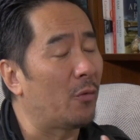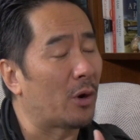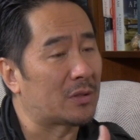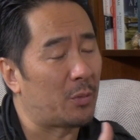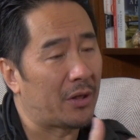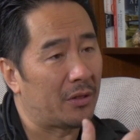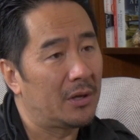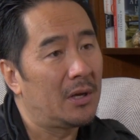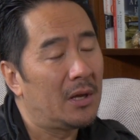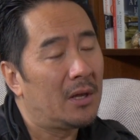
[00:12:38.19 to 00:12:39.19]
where
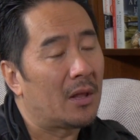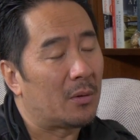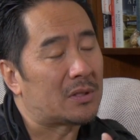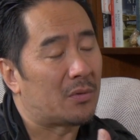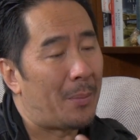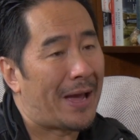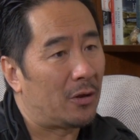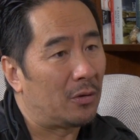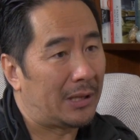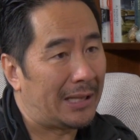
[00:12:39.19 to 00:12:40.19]
I was the
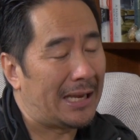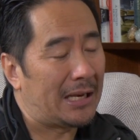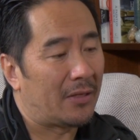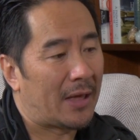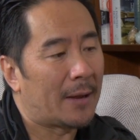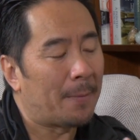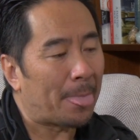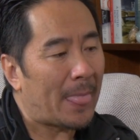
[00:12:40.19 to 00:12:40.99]
male lead in that,